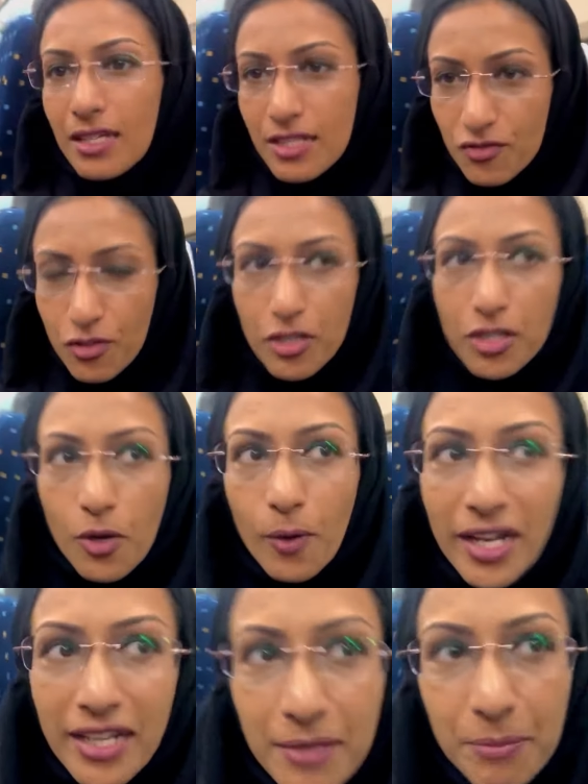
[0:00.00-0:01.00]
rather
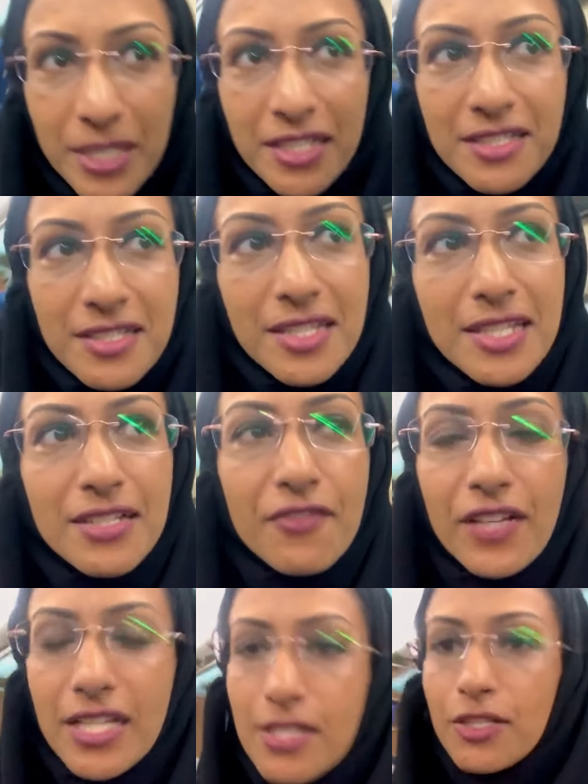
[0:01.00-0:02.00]
quiet because these
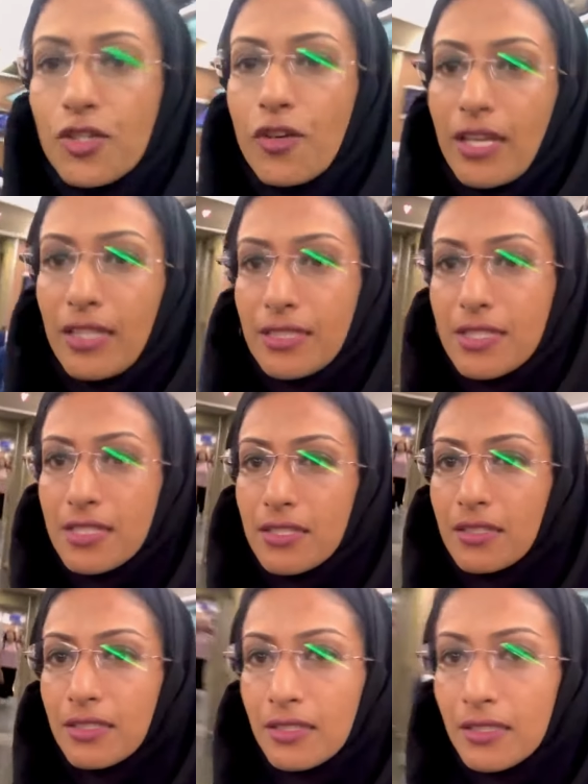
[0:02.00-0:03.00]
faster trains
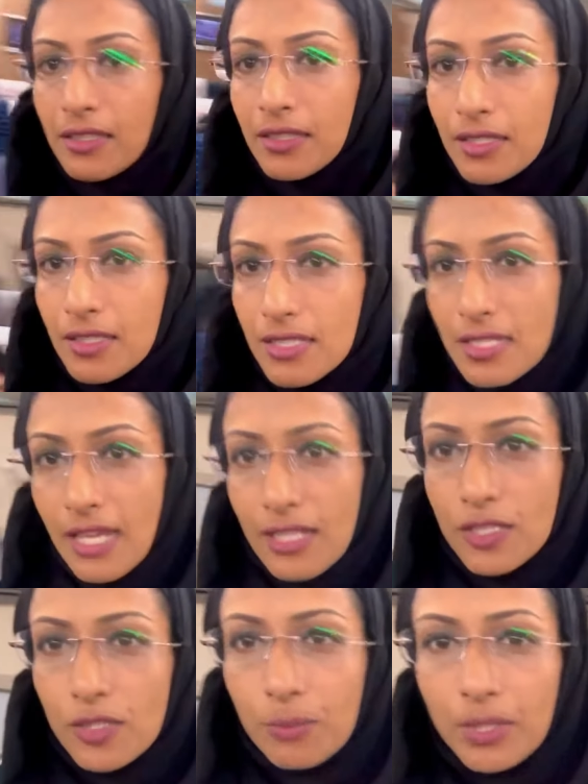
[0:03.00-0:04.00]
tend
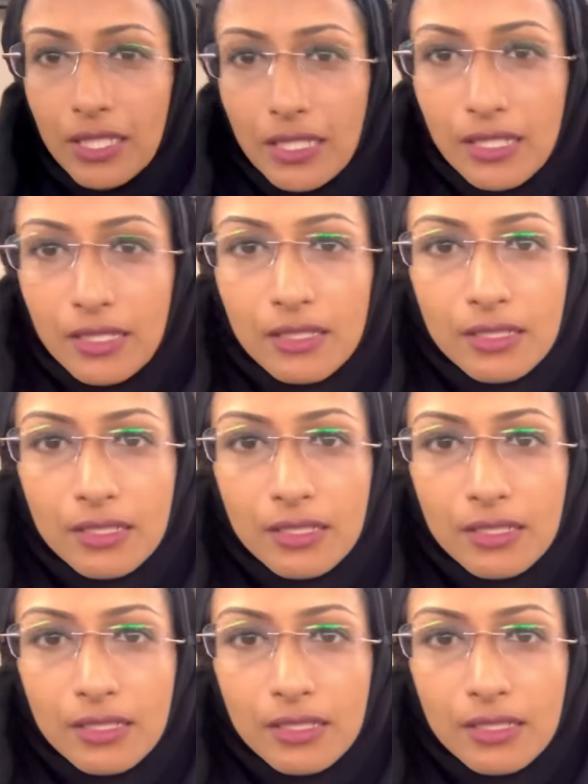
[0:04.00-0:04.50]
to be